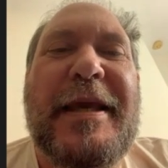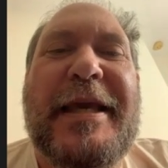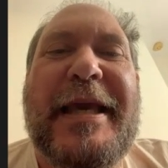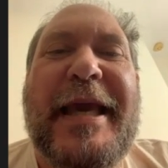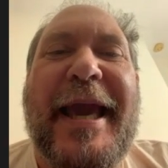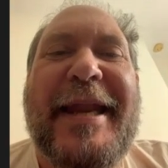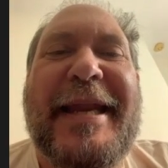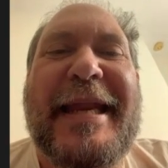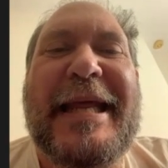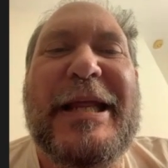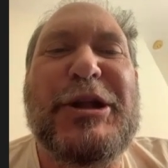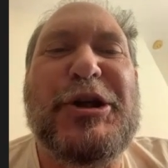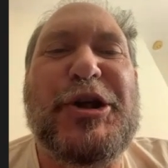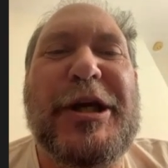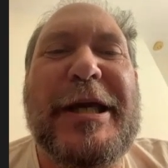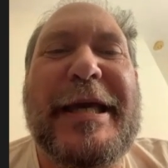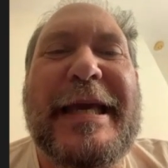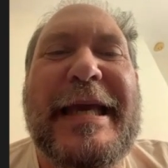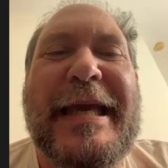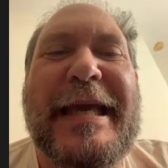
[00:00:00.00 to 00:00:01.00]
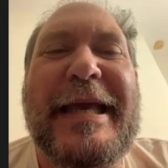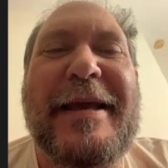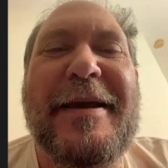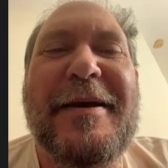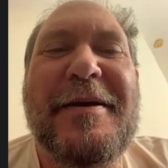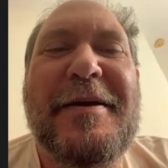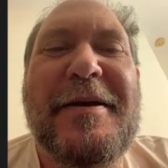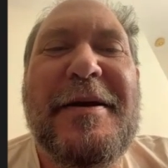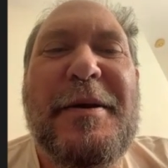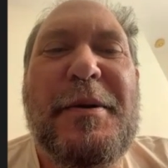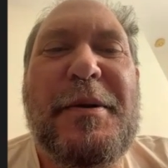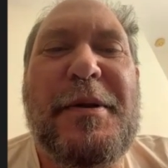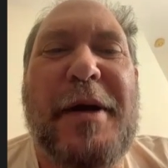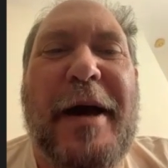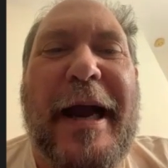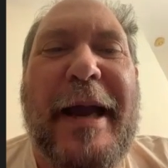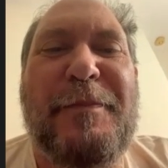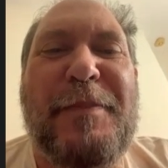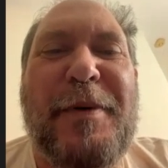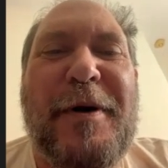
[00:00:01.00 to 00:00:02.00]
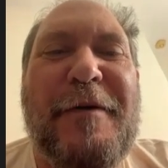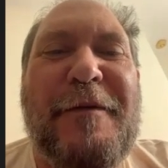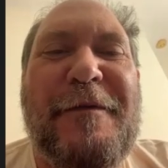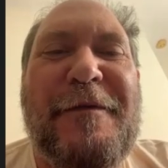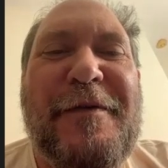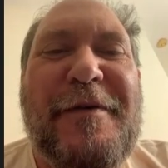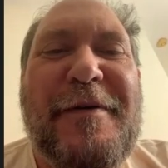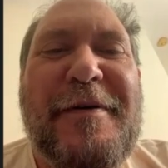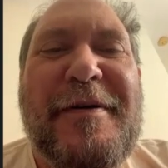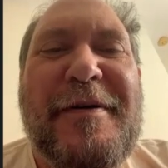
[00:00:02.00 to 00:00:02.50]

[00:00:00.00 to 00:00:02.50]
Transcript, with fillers: Kenny G type of